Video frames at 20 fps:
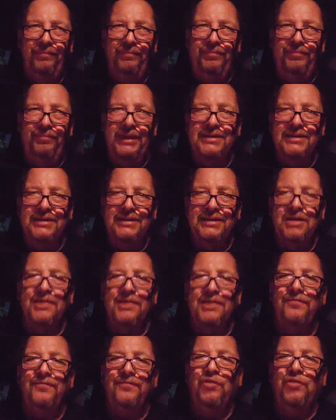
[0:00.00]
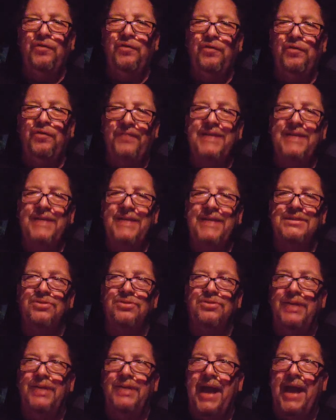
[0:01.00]
it's not the full face, it's
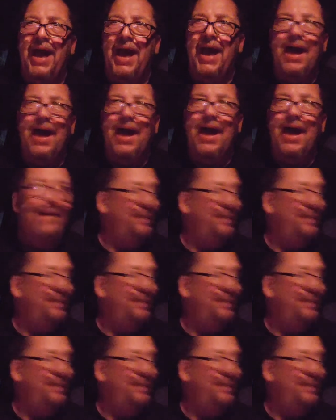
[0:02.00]
only half.